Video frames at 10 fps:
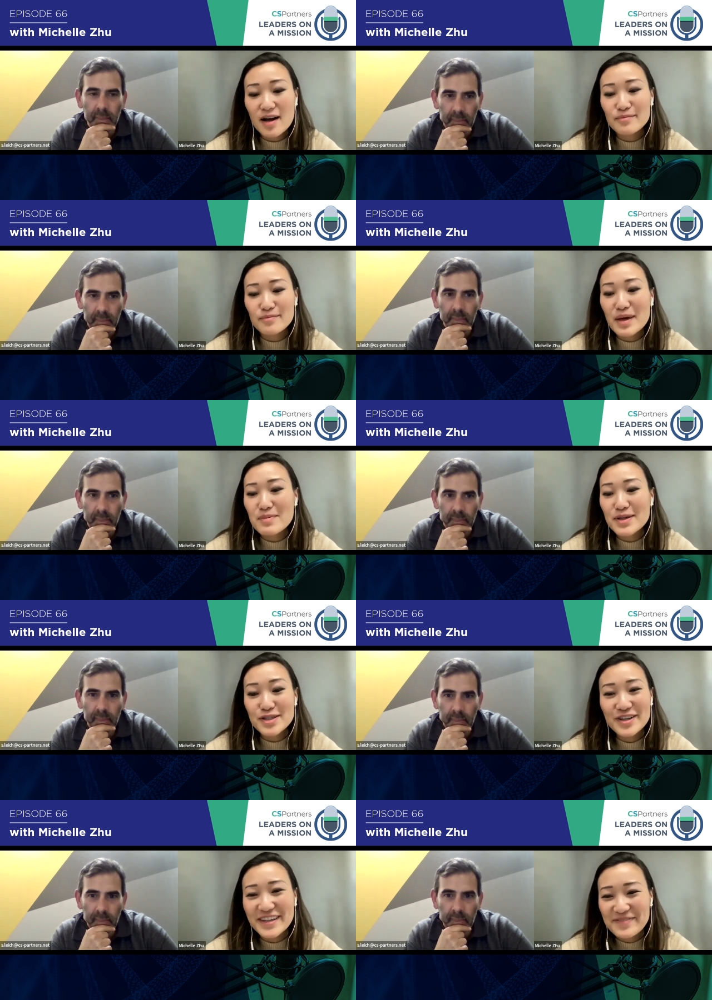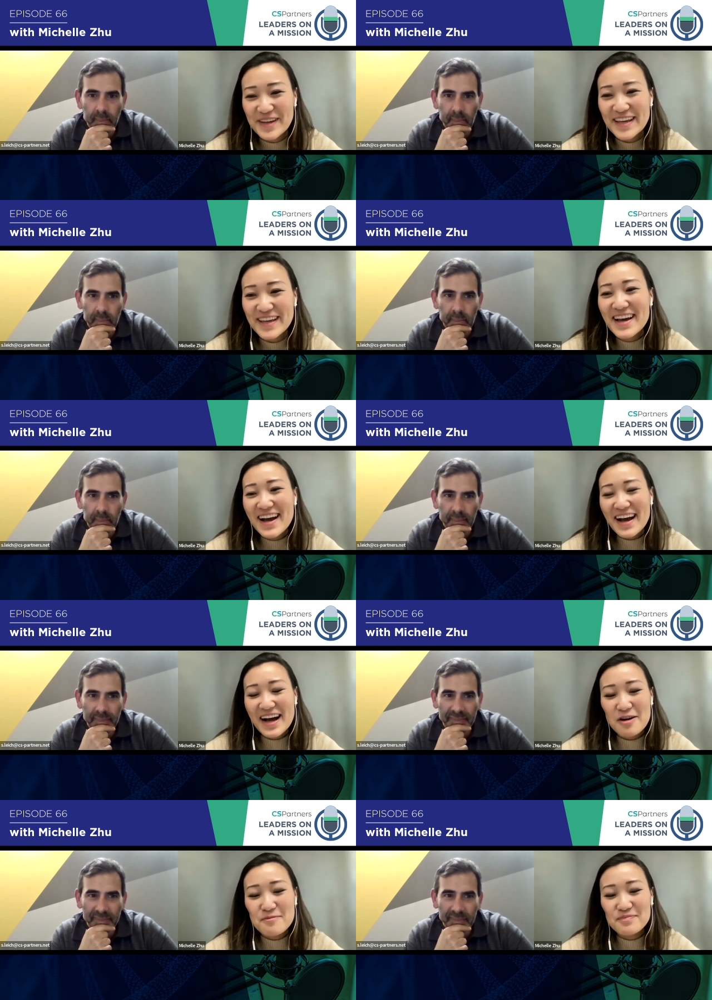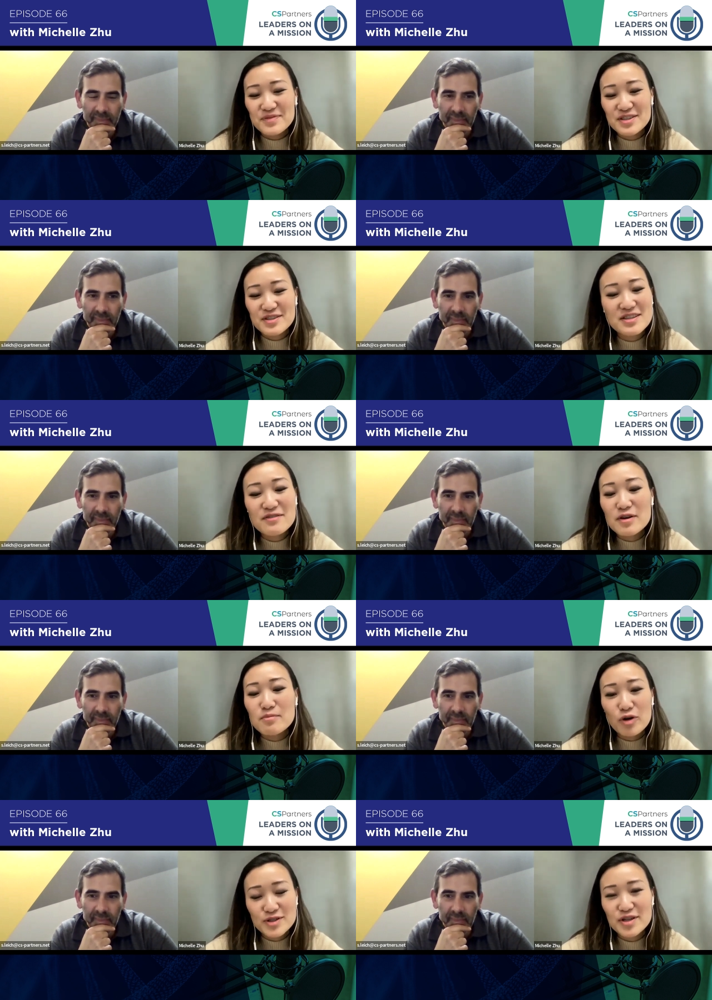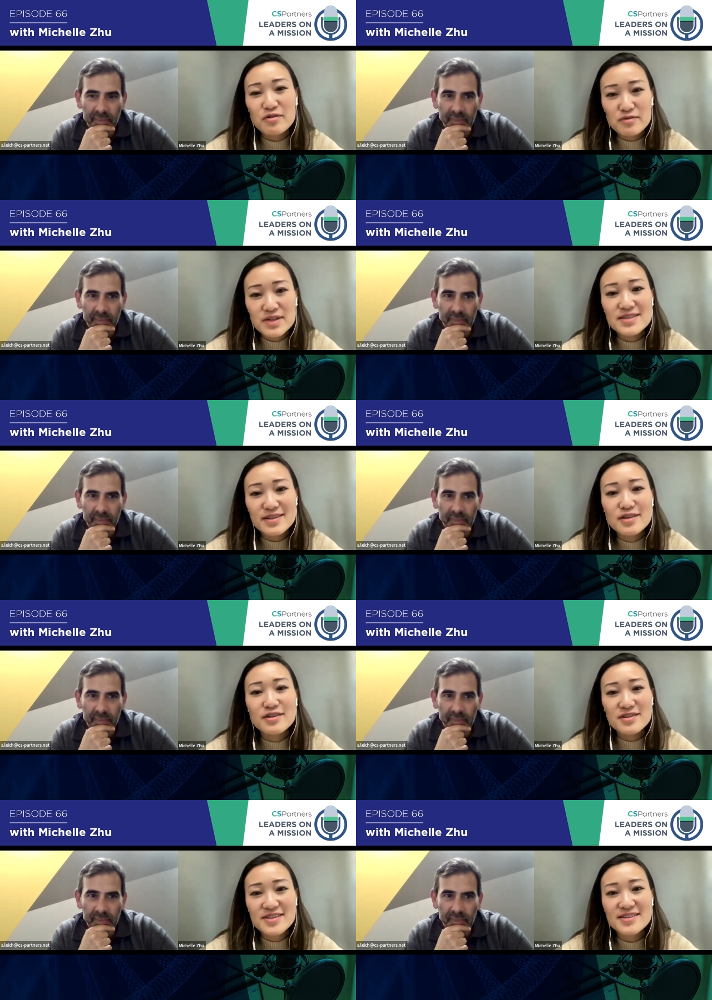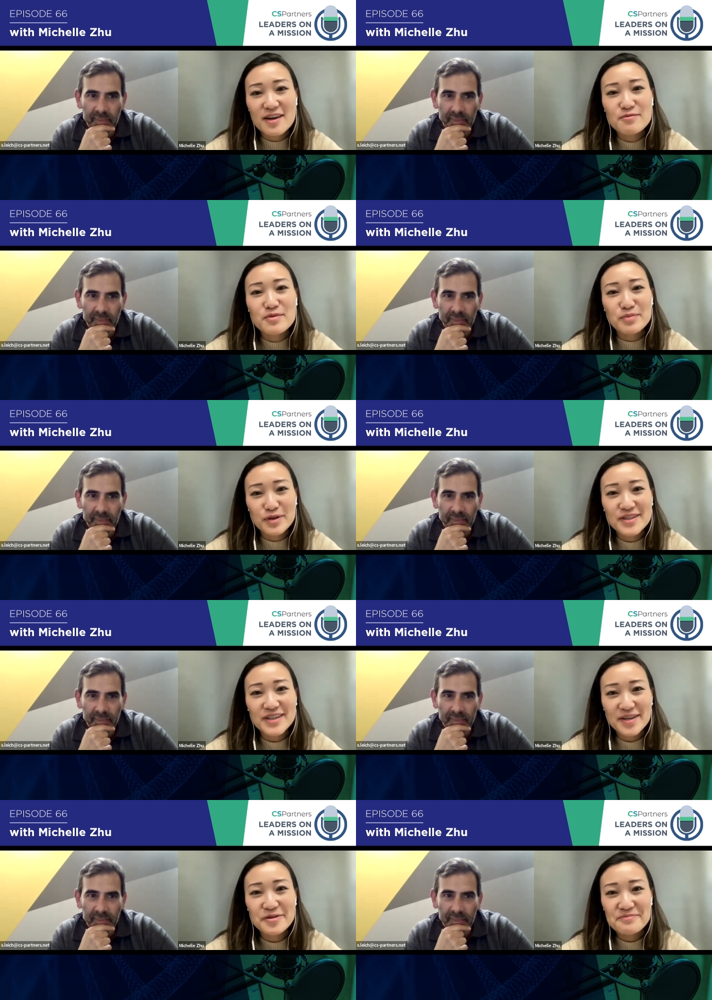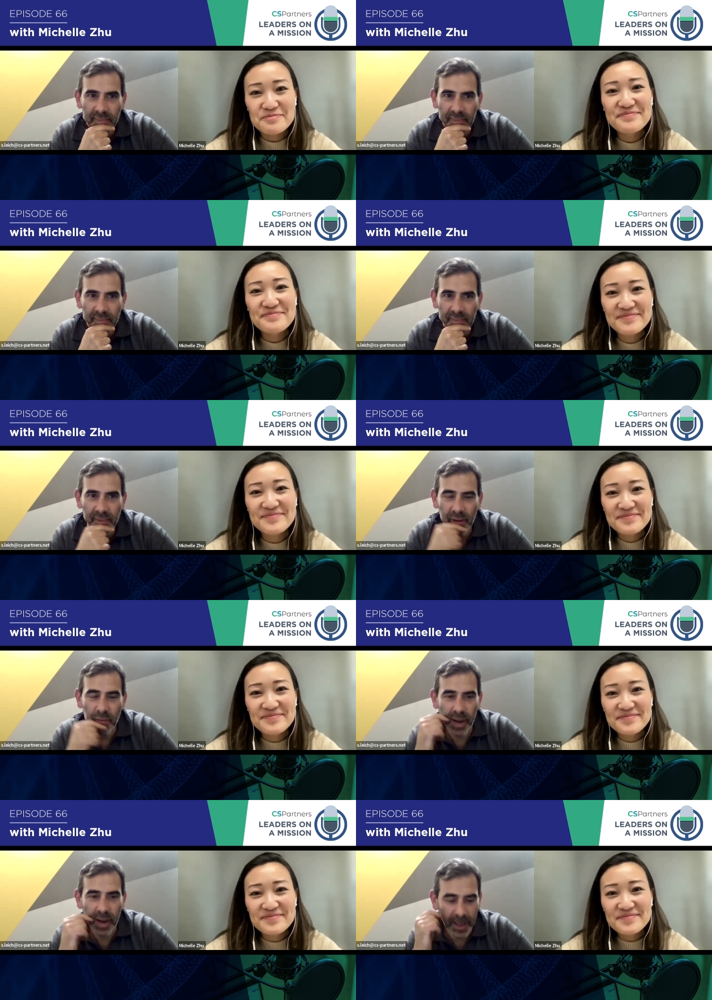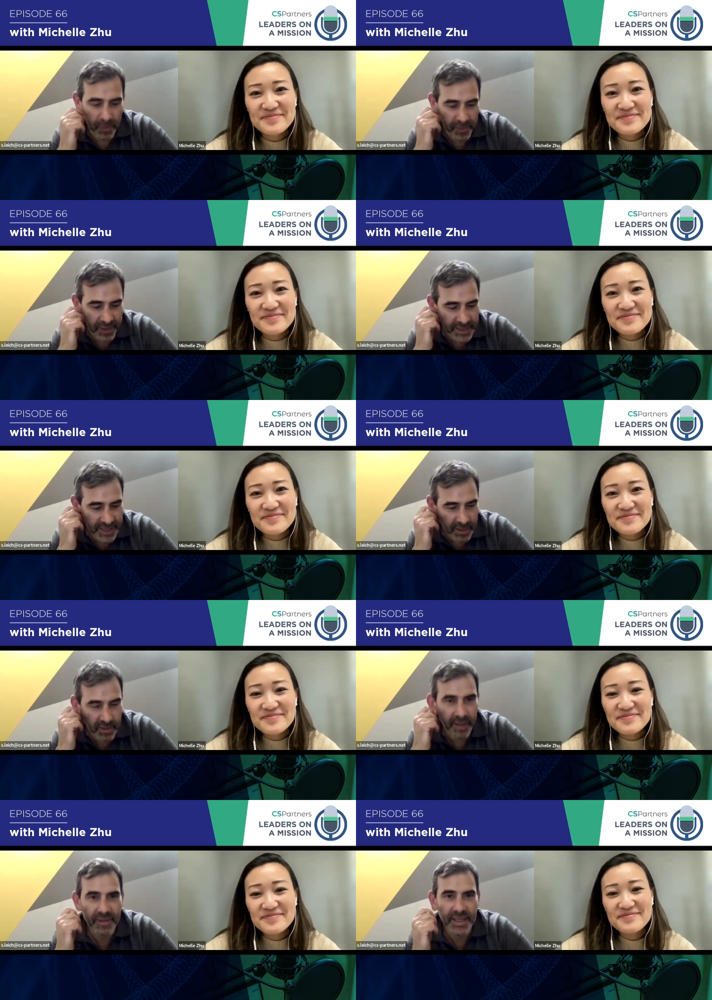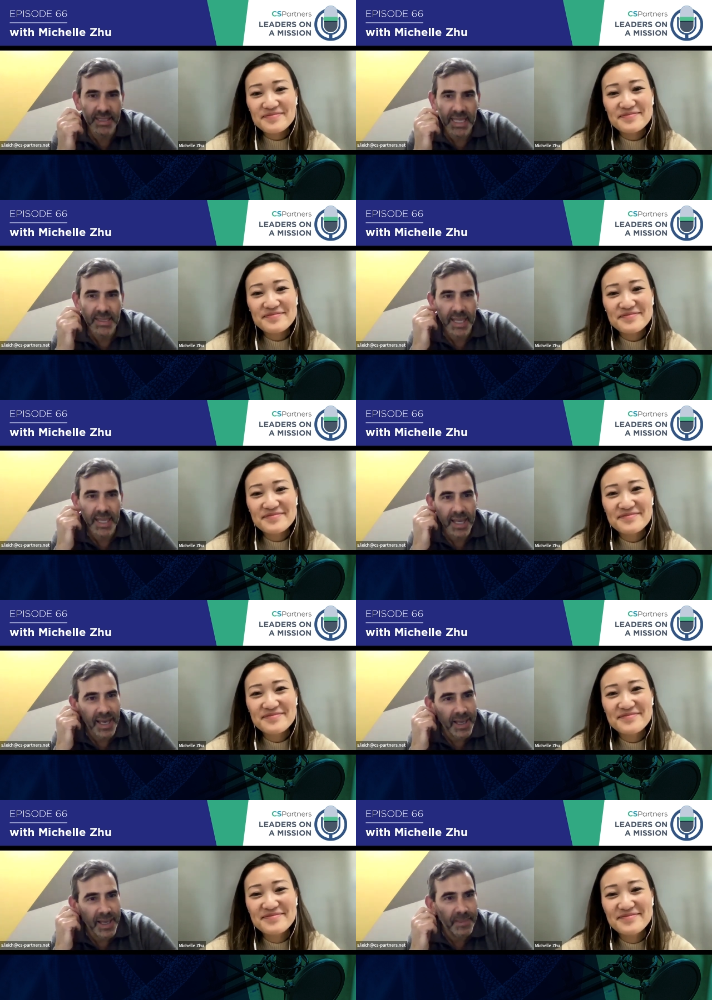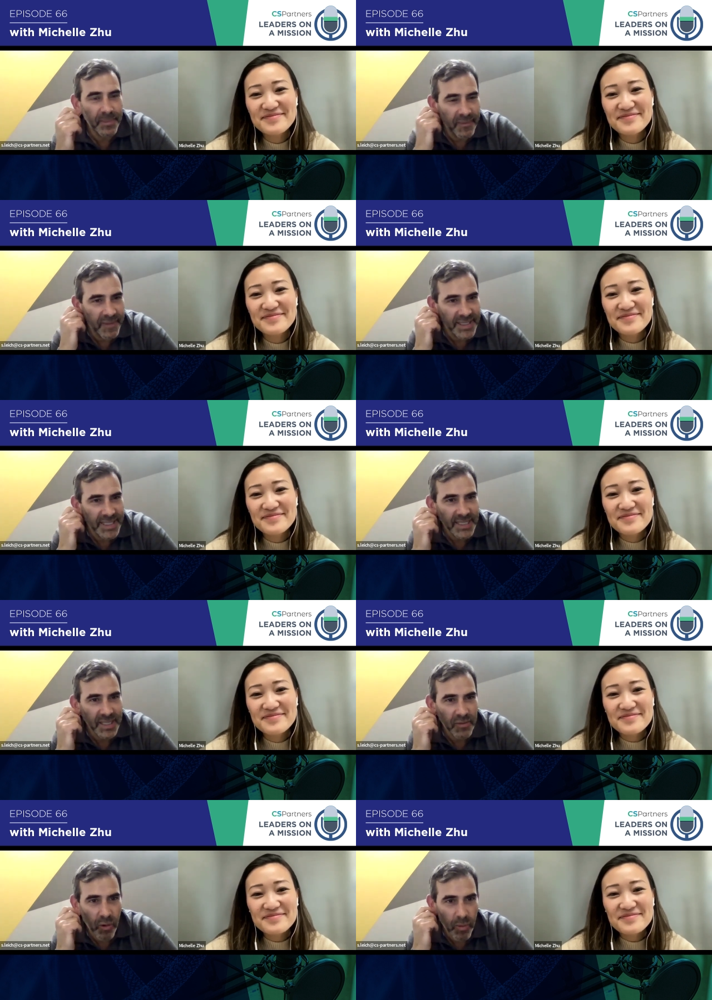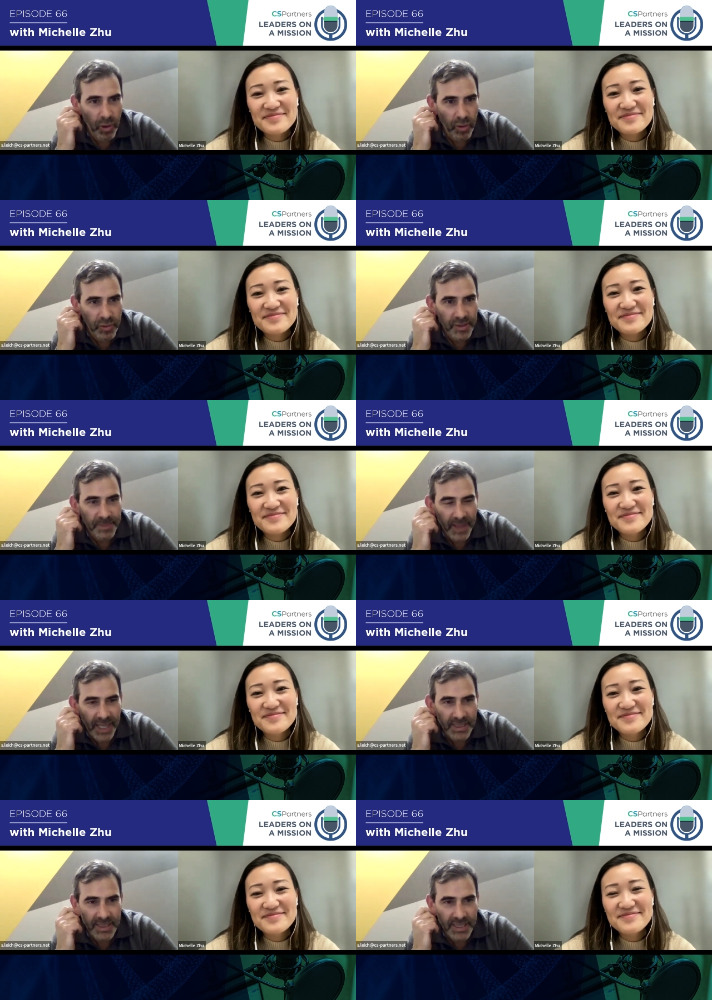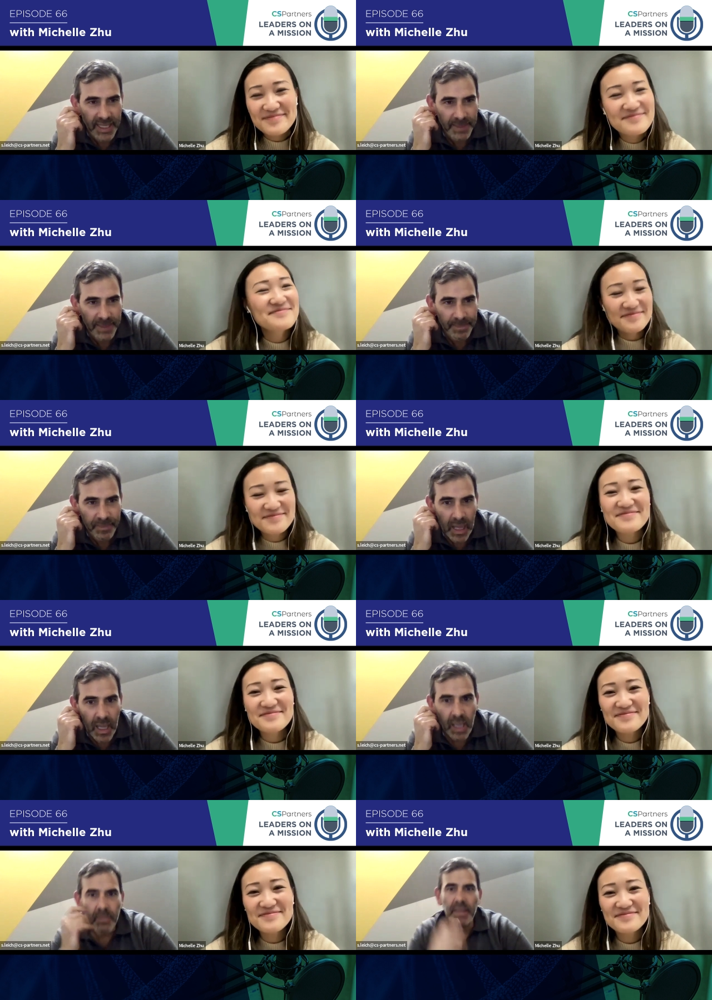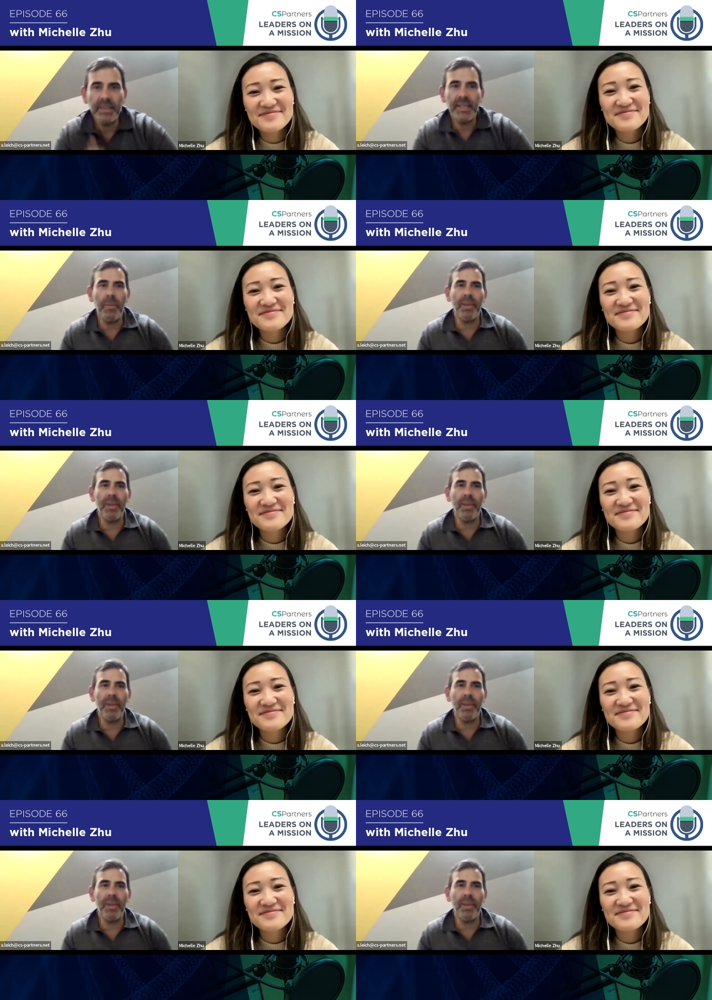Speaker 1: um, maybe shouldn't be um, just even more so in recent years as i've been building Huue
Speaker 2: Great. Well, they sound like fantastic, um, fantastic role models. And um, and tell me